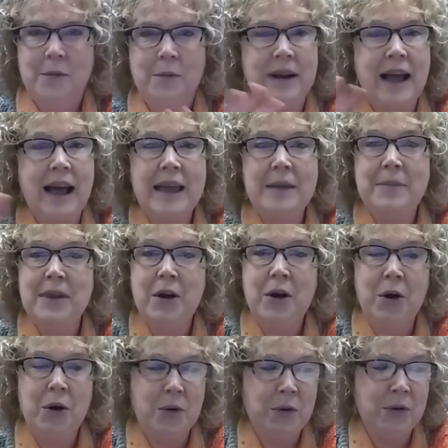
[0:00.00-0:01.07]
When I
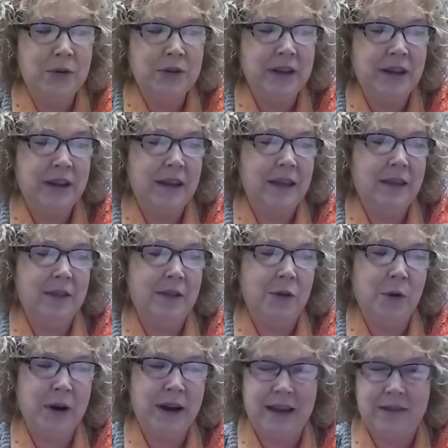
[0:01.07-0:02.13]
behold
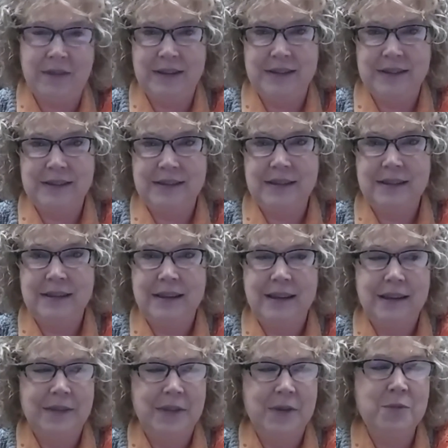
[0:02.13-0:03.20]
your heavens,
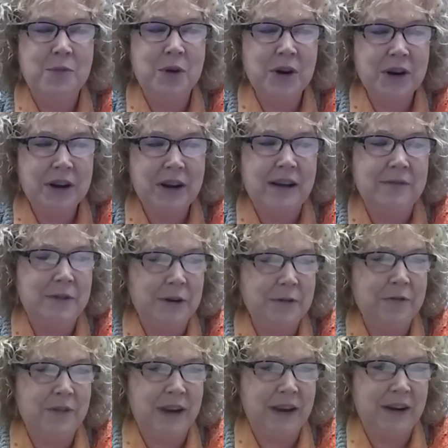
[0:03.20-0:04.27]
the work of your
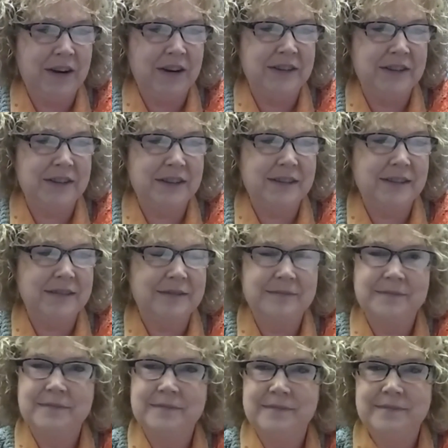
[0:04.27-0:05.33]
fingers,
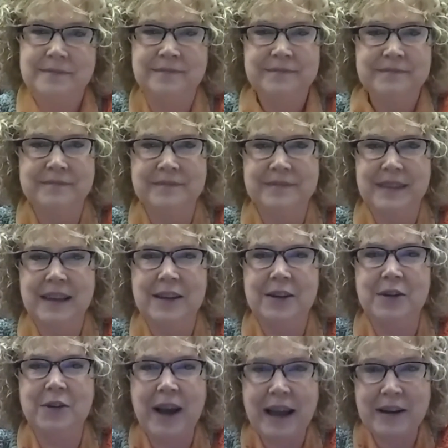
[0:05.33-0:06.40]

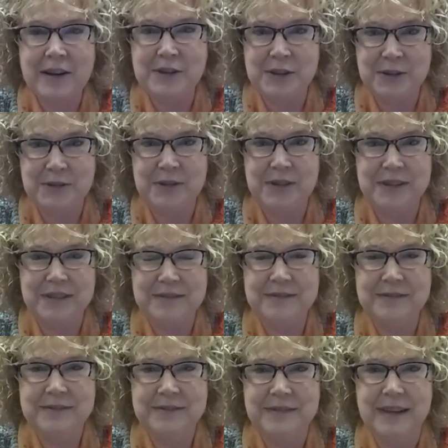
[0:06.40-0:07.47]
gratitude
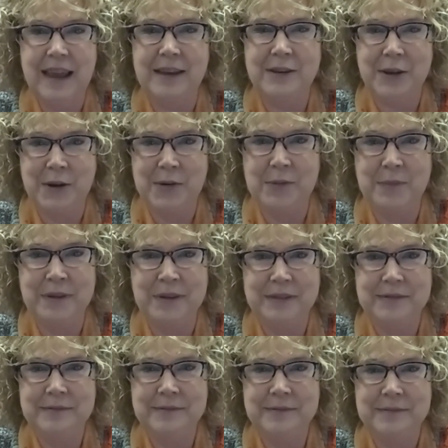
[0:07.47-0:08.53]
and hope.
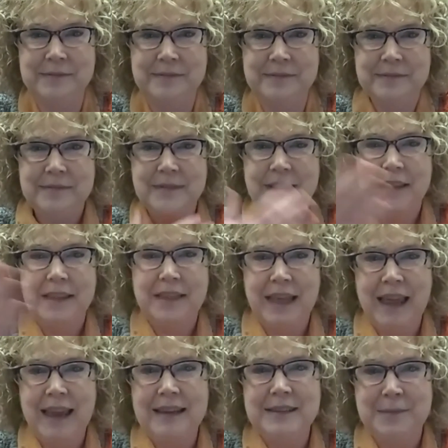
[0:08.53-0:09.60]

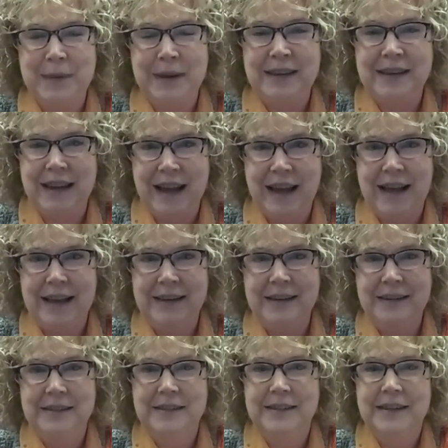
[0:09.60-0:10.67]
Thanks be to God.
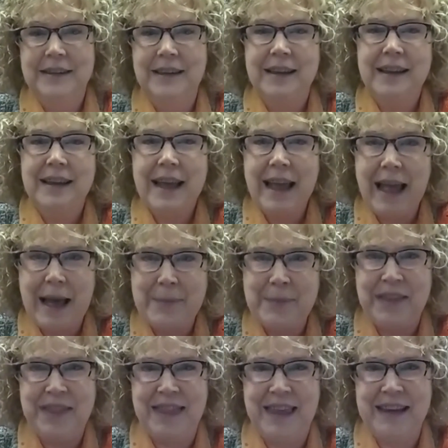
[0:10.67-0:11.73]

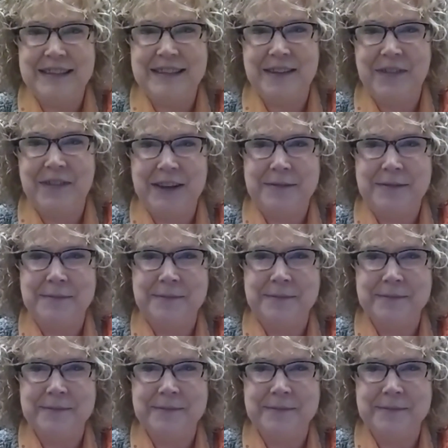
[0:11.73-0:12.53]
Happy Thanksgiving.